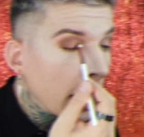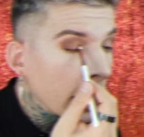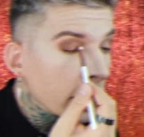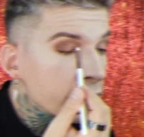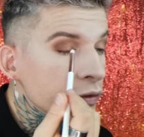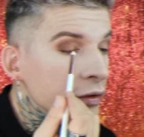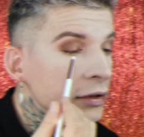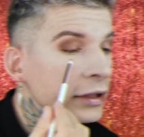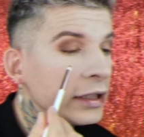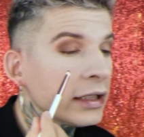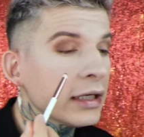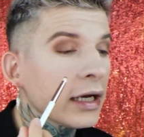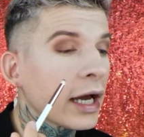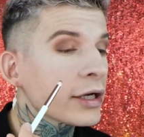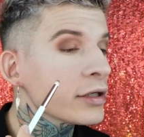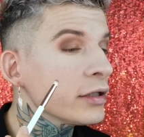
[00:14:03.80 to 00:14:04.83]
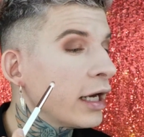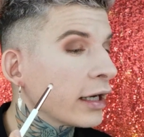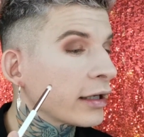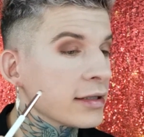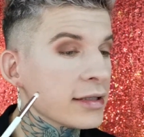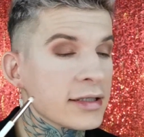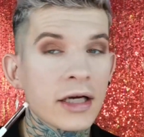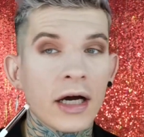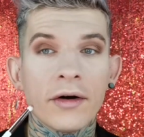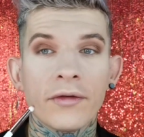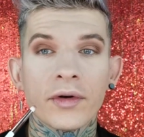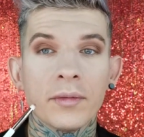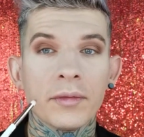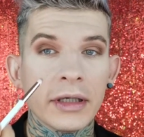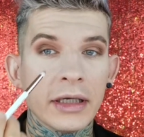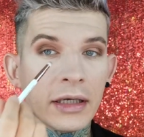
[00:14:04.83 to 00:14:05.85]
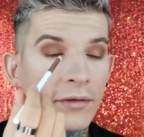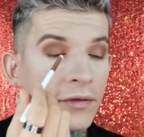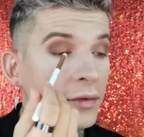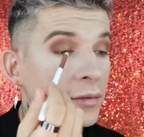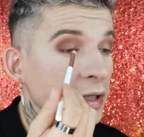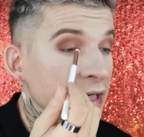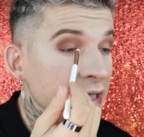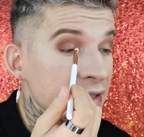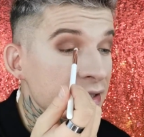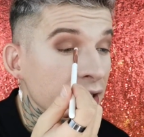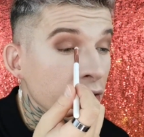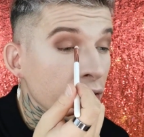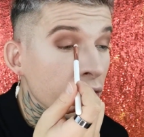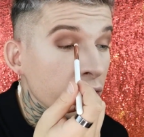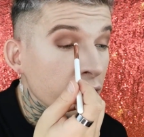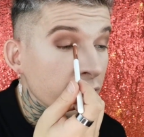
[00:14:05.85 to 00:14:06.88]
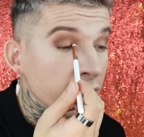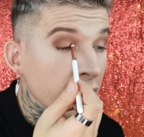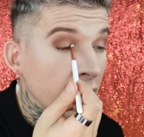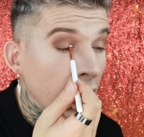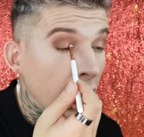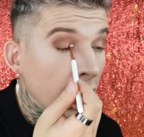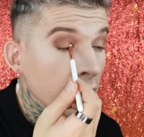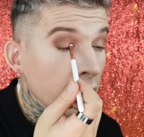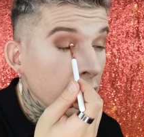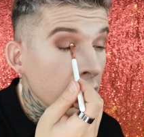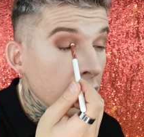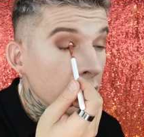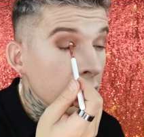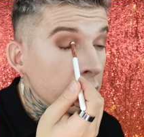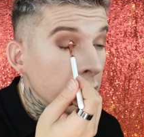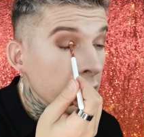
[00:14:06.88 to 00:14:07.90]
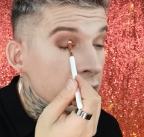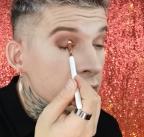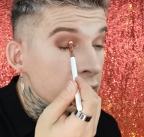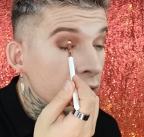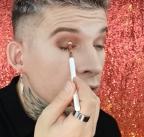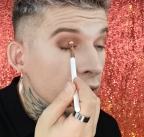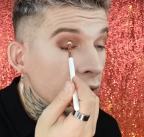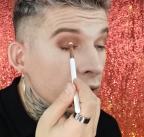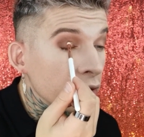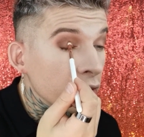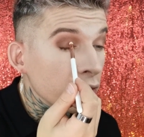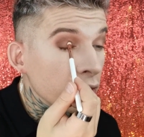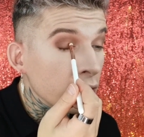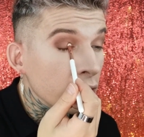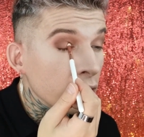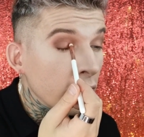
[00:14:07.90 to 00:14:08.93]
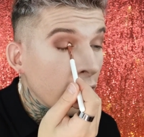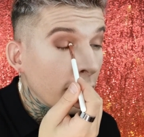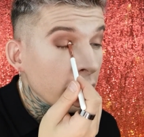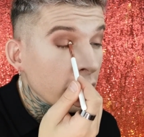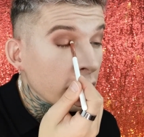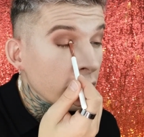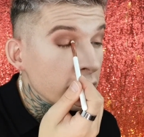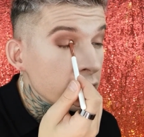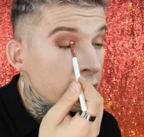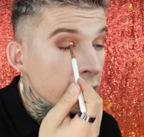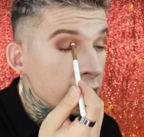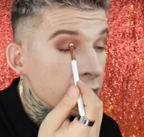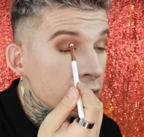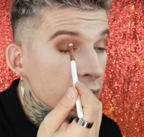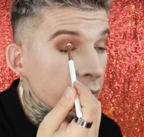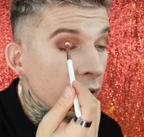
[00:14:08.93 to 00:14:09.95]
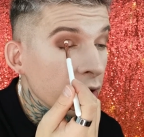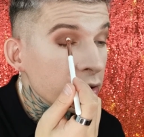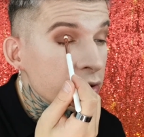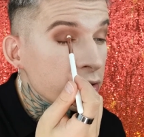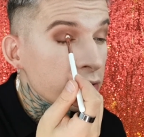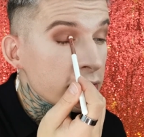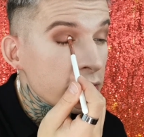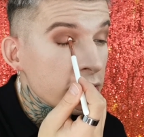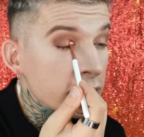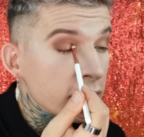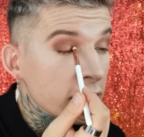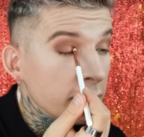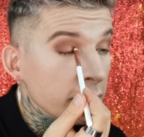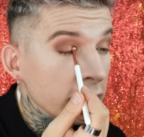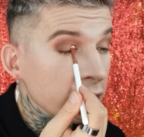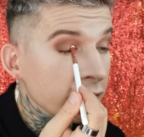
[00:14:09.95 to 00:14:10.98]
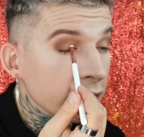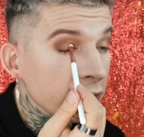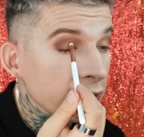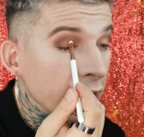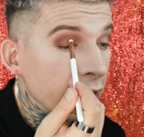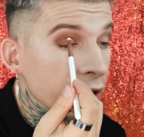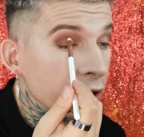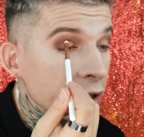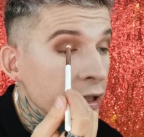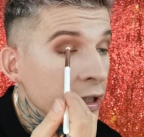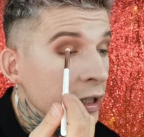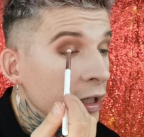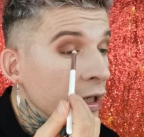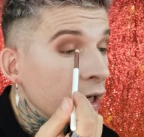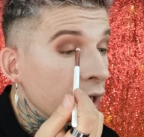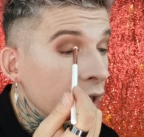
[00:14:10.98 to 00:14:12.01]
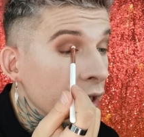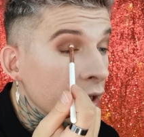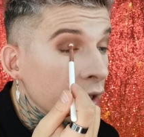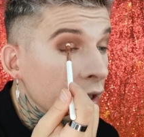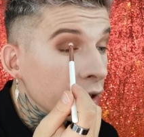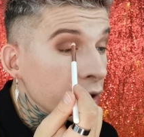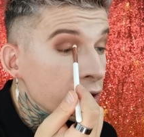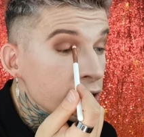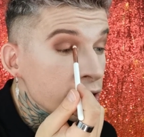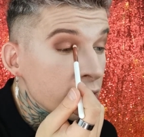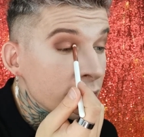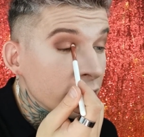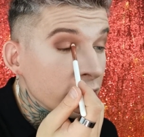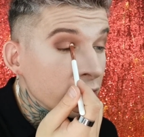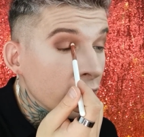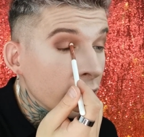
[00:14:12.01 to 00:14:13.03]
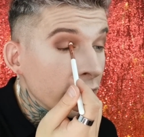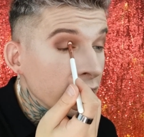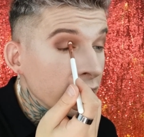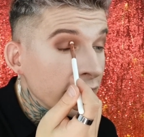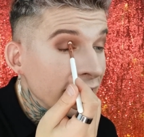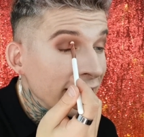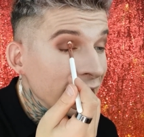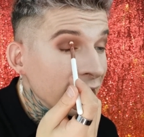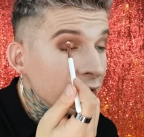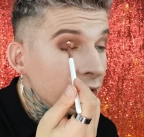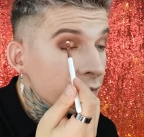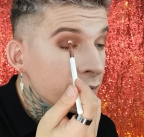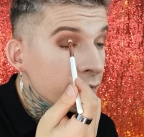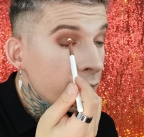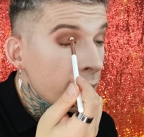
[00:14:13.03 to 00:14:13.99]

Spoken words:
Actually I can start from the inside corner of the eye, but I'm not gonna do it too much, because there's gonna be even lighter shimmer going in.